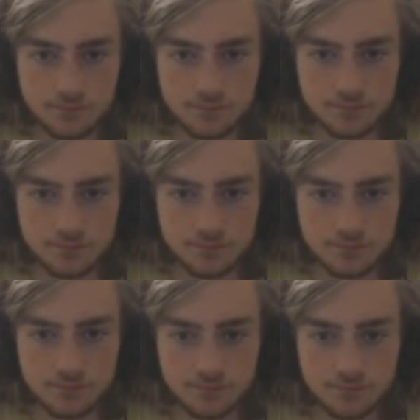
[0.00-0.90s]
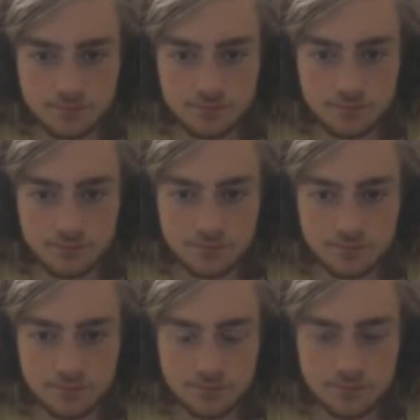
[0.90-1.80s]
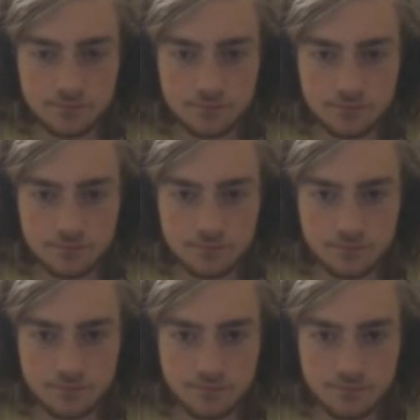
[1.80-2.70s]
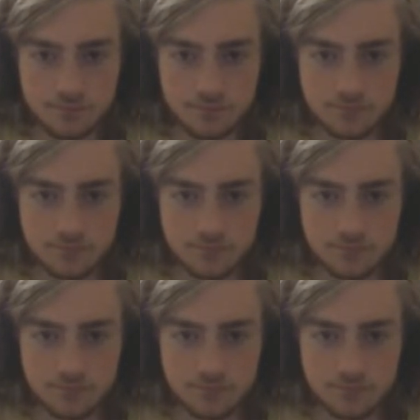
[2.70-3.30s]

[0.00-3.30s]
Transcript: No words are spoken by the person on screen.